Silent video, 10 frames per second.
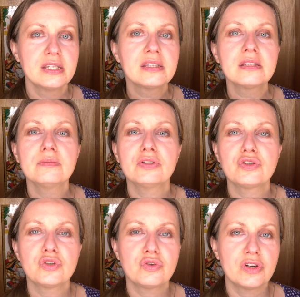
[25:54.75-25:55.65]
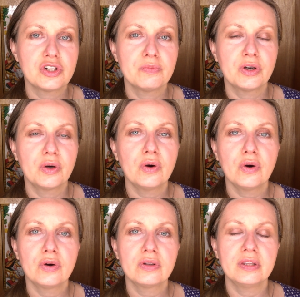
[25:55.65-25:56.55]
similar situation may
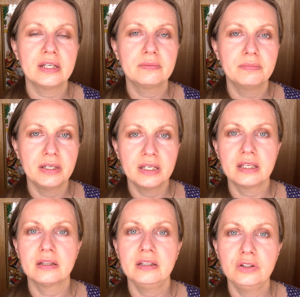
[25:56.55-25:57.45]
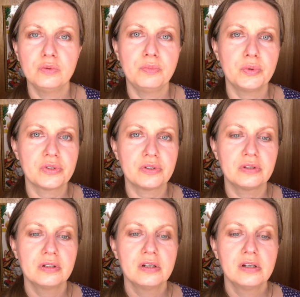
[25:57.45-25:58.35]
occur that may again lead to
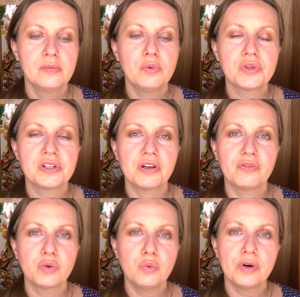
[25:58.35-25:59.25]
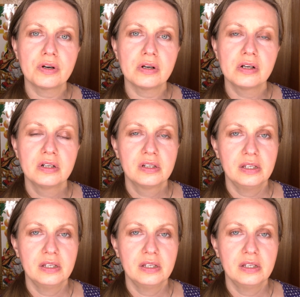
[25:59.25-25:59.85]
poisoning of the water